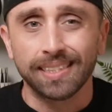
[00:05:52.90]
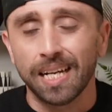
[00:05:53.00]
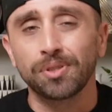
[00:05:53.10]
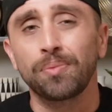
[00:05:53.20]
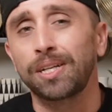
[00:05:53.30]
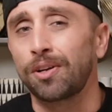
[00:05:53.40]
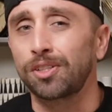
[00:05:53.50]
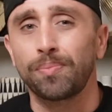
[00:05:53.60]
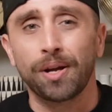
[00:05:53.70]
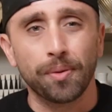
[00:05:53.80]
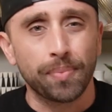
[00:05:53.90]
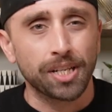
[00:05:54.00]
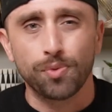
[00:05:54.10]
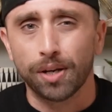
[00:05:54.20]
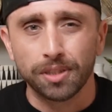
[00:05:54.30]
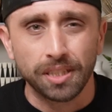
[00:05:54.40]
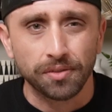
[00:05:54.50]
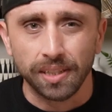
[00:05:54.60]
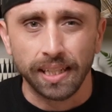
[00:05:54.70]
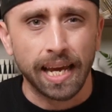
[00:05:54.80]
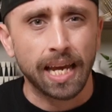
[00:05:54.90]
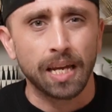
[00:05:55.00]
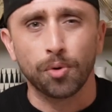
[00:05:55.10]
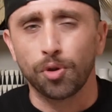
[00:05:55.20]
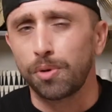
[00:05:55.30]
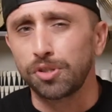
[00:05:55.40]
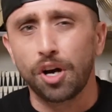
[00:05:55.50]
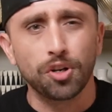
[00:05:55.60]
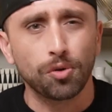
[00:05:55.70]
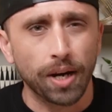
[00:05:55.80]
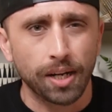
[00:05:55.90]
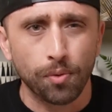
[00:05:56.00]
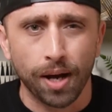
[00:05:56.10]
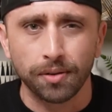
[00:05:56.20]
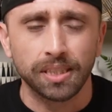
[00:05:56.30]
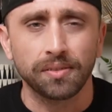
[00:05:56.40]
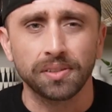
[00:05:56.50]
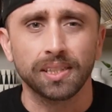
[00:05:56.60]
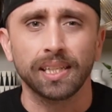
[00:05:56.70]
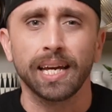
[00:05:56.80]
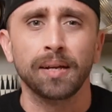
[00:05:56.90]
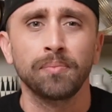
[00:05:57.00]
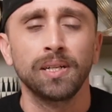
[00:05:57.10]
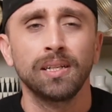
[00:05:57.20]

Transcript: time somebody talks about the best wide receivers in the game or the most underrated wide receivers in the game,